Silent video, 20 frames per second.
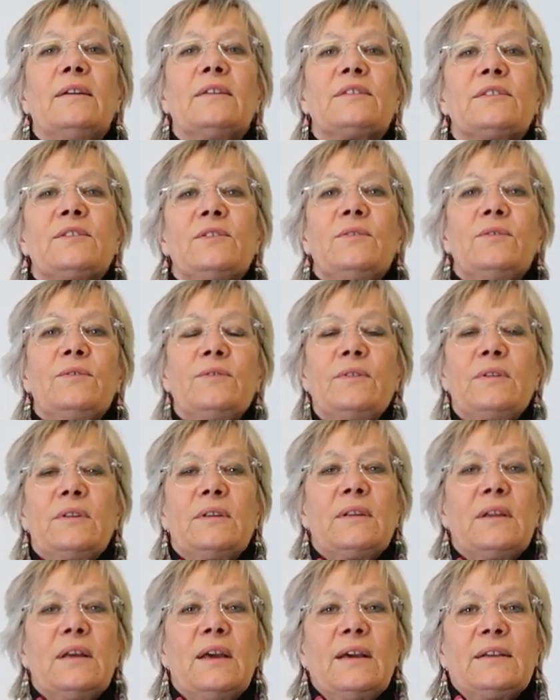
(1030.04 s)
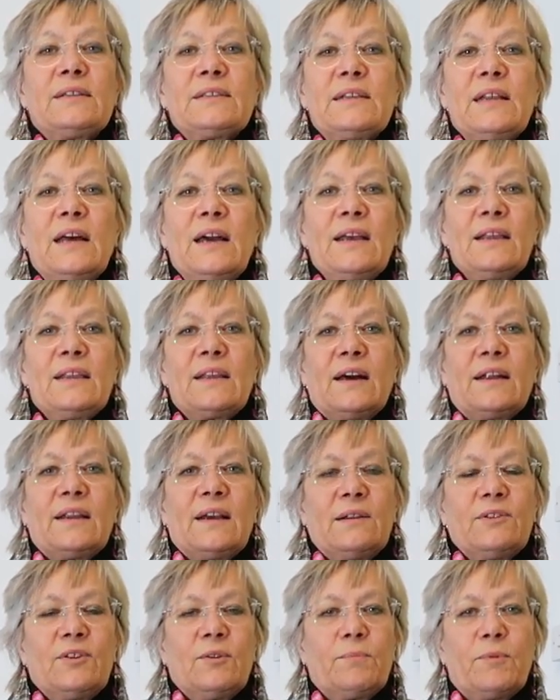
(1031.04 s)
So it's like that.
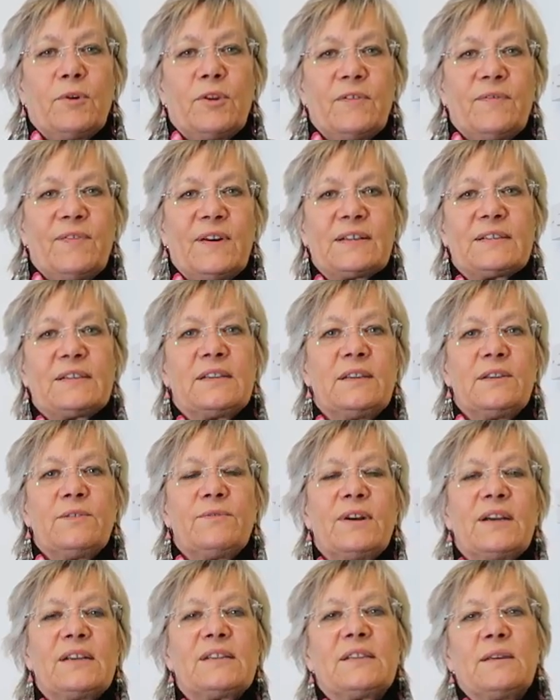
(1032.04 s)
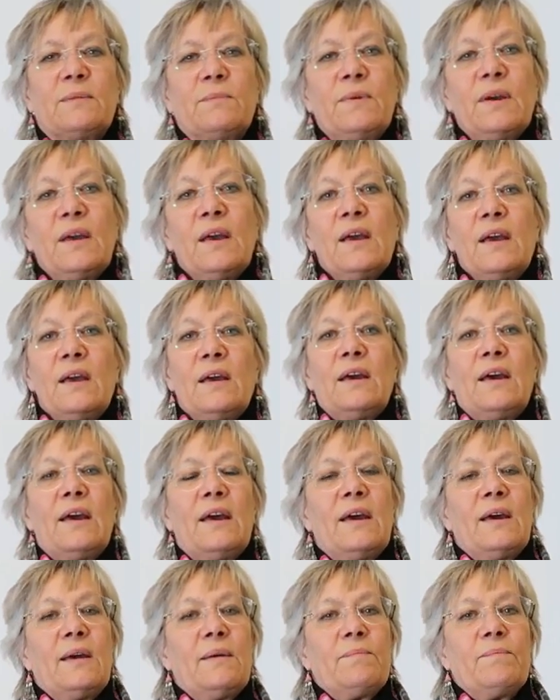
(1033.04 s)
I'll not bother fastening the rest of
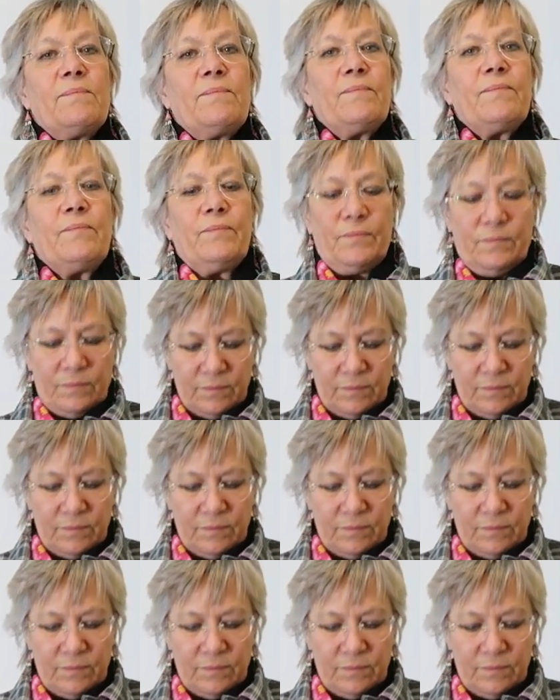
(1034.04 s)
them.